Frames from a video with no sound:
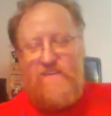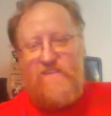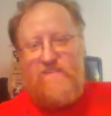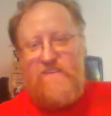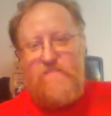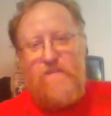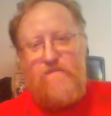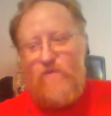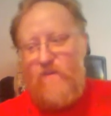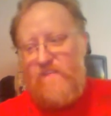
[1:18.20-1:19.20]
didn't mean
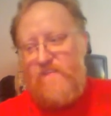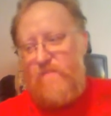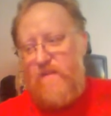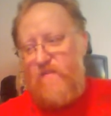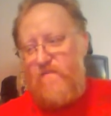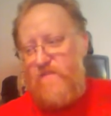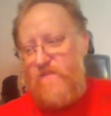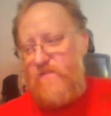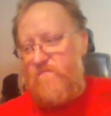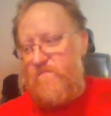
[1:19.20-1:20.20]
for all that to come out on
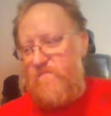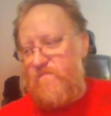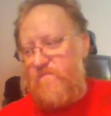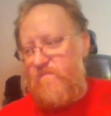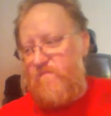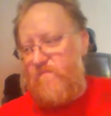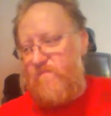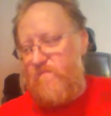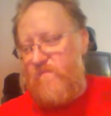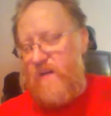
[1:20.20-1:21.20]
film,
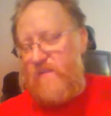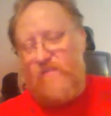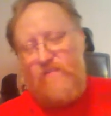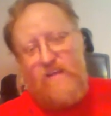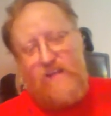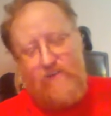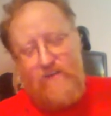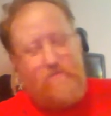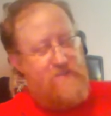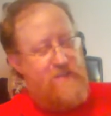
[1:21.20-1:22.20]
got a little angry and
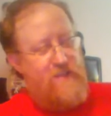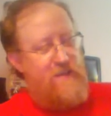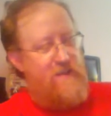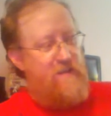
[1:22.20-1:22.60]
upset,